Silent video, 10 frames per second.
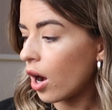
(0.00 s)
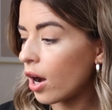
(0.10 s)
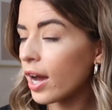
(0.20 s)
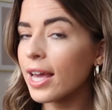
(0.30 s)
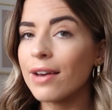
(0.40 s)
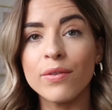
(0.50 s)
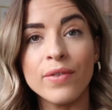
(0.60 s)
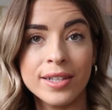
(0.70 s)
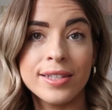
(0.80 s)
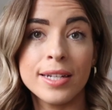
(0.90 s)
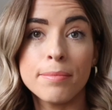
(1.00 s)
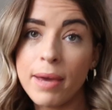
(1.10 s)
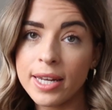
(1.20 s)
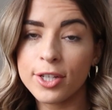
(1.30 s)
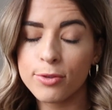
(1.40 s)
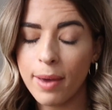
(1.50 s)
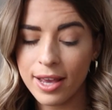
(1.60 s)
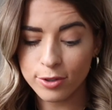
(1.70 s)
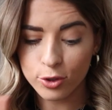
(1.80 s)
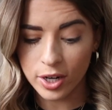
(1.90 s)
I have invested in many
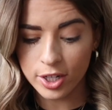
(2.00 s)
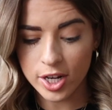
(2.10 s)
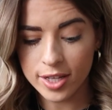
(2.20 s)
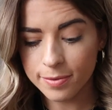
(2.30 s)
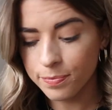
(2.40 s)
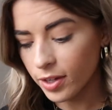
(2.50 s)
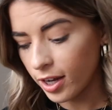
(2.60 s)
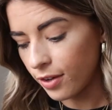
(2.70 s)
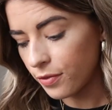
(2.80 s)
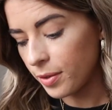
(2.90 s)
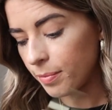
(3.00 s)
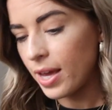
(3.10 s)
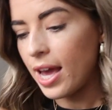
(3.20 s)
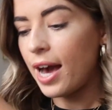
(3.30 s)
pairs of straight jeans. I love them.